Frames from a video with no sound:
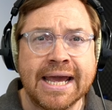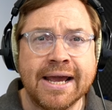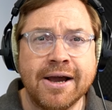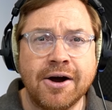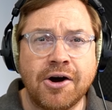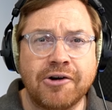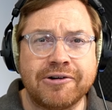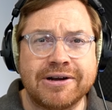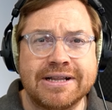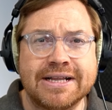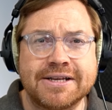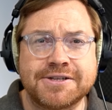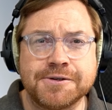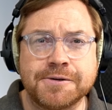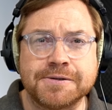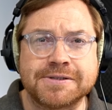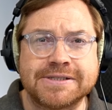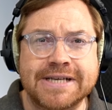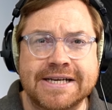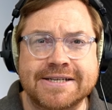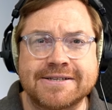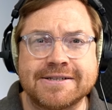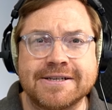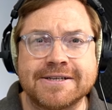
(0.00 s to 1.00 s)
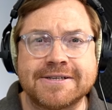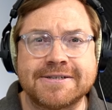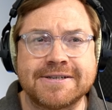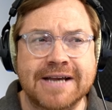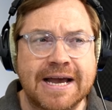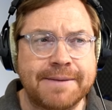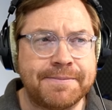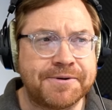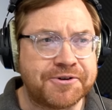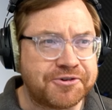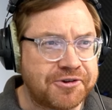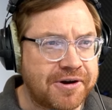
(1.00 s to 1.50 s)
All right, let's talk Tesla
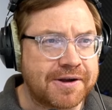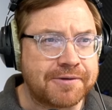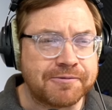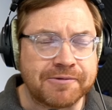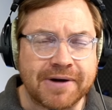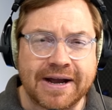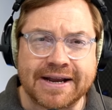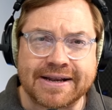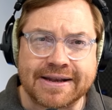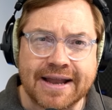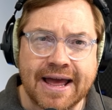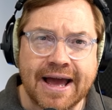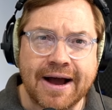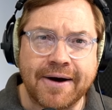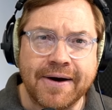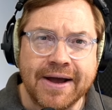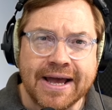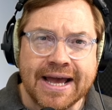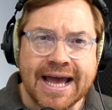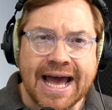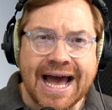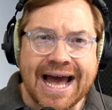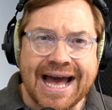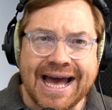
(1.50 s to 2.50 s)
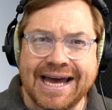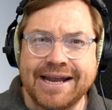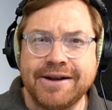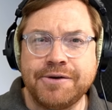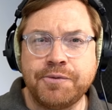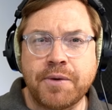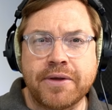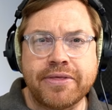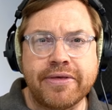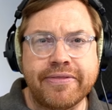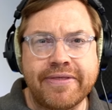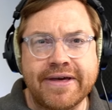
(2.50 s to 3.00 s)
Cybertruck right now, and
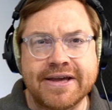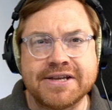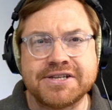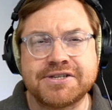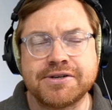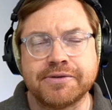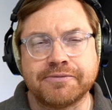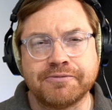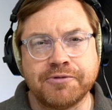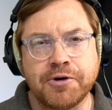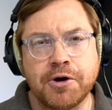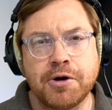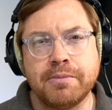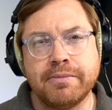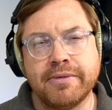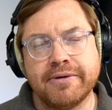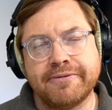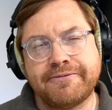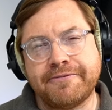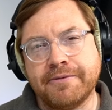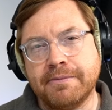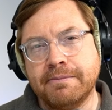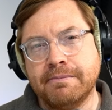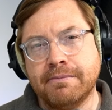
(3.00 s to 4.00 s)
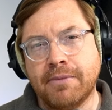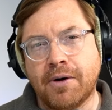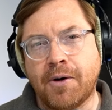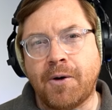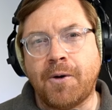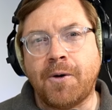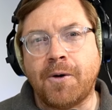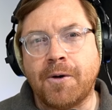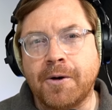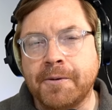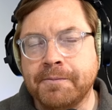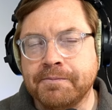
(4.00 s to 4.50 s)
whether there's room for
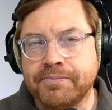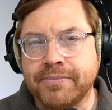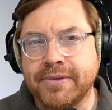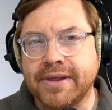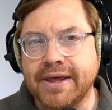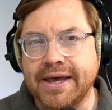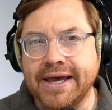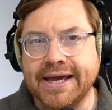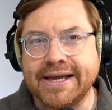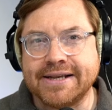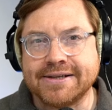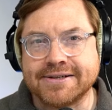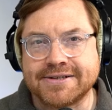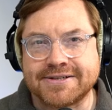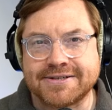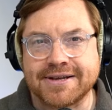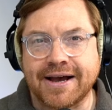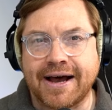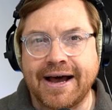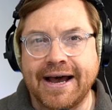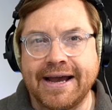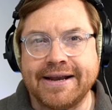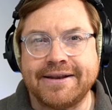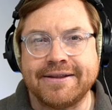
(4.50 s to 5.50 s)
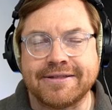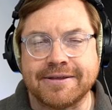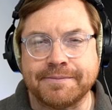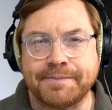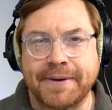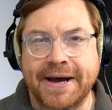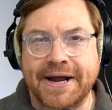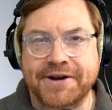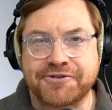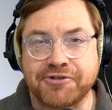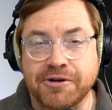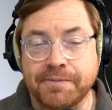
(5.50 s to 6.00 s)
more inside the
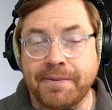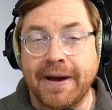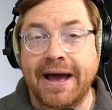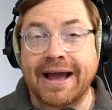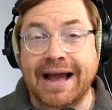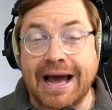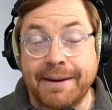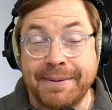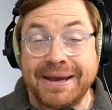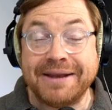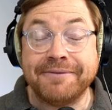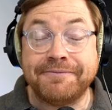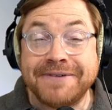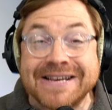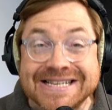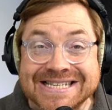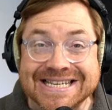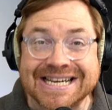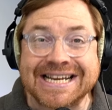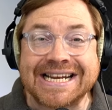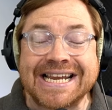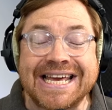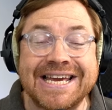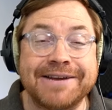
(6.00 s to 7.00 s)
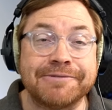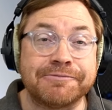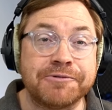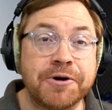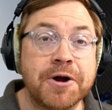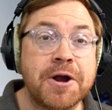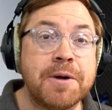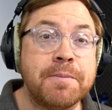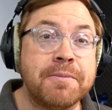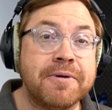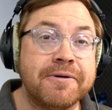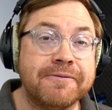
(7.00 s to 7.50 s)
battery pack. I mean, physically
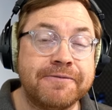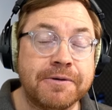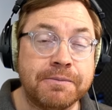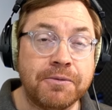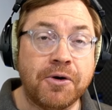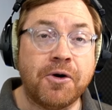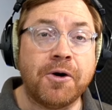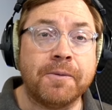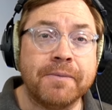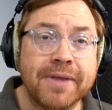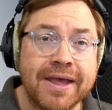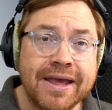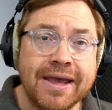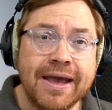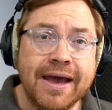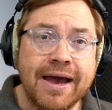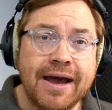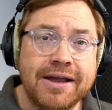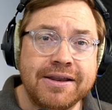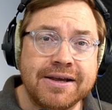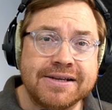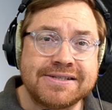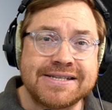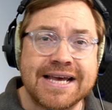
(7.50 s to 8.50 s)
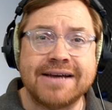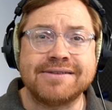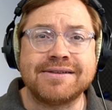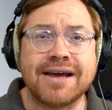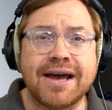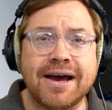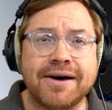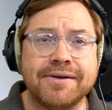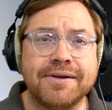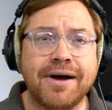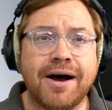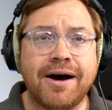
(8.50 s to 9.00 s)
room for more. And a
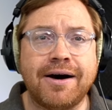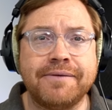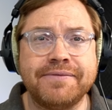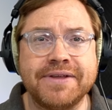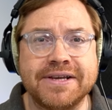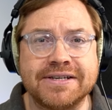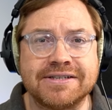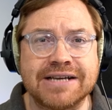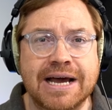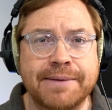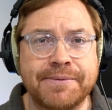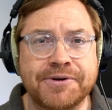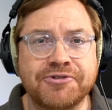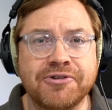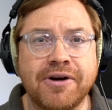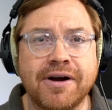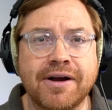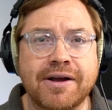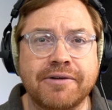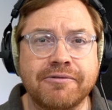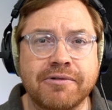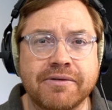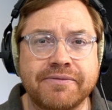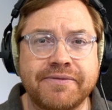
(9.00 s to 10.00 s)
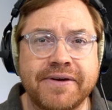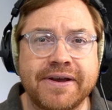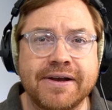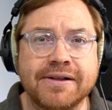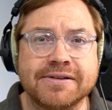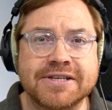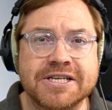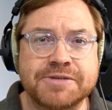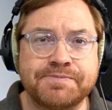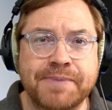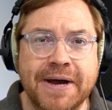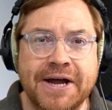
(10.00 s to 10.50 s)
teardown of the Cybertruck
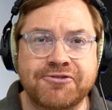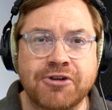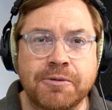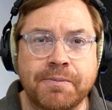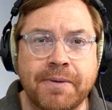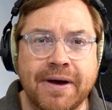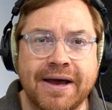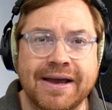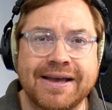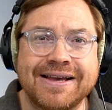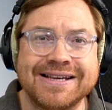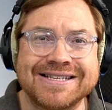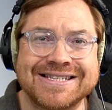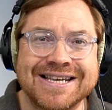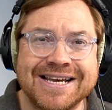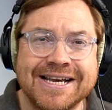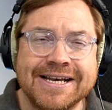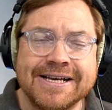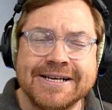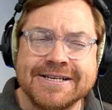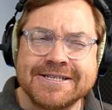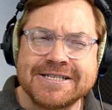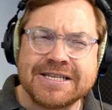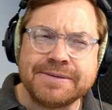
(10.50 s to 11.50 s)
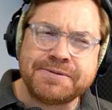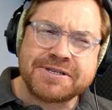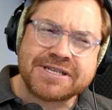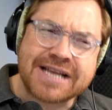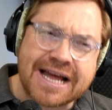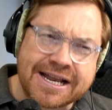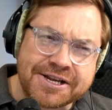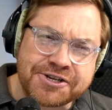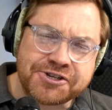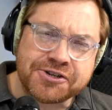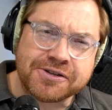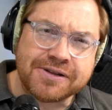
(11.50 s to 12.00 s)
reveals its battery pack as
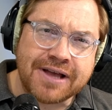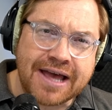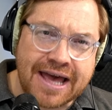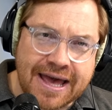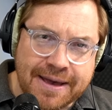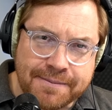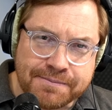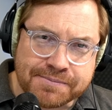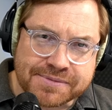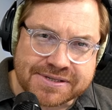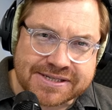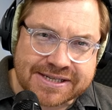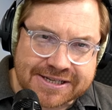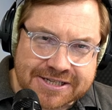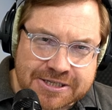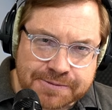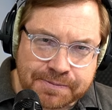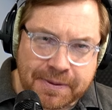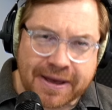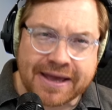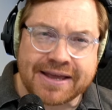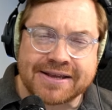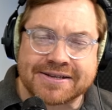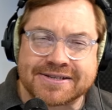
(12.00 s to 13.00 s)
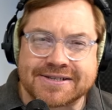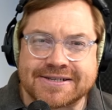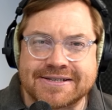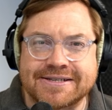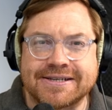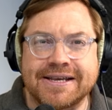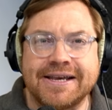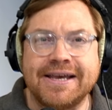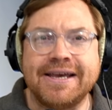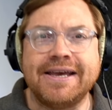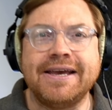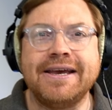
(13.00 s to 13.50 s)
substantial empty space
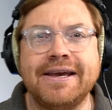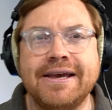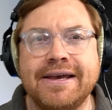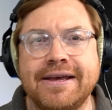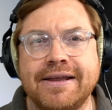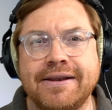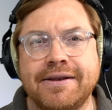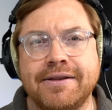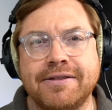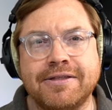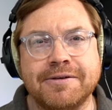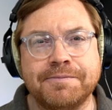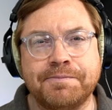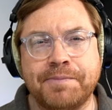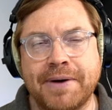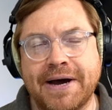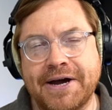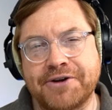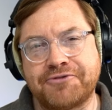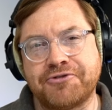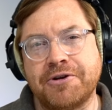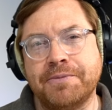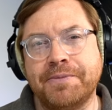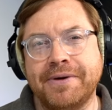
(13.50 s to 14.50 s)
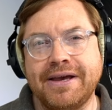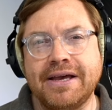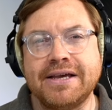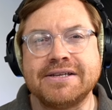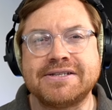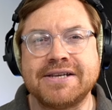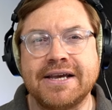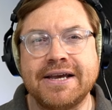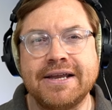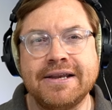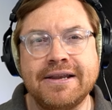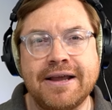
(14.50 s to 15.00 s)
in the battery, but
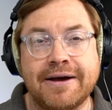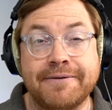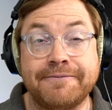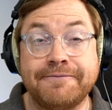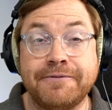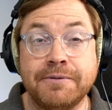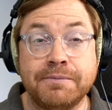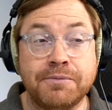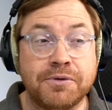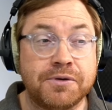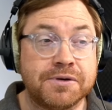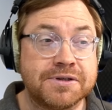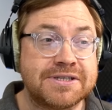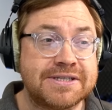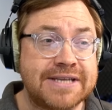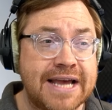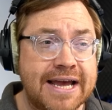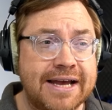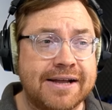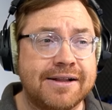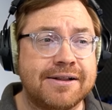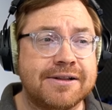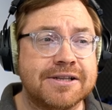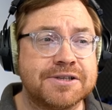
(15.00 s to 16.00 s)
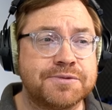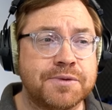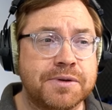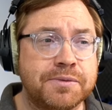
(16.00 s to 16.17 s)
is it enough for more cells?